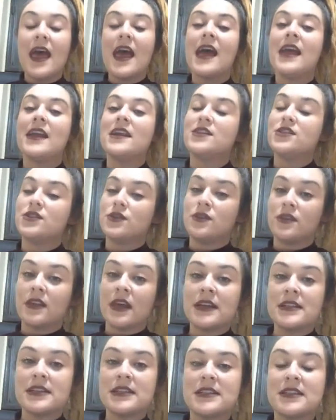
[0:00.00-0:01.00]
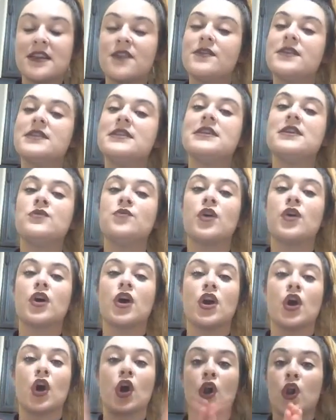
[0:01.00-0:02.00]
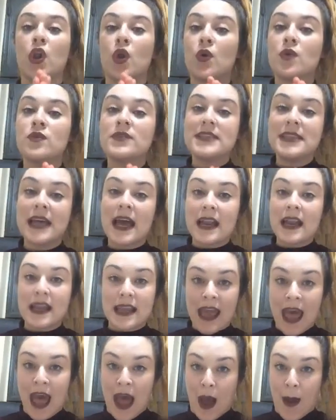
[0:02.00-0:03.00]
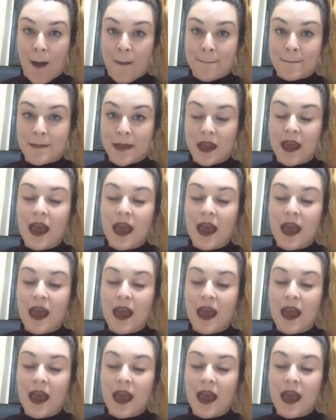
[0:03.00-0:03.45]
and in 2017, we're going to close that gap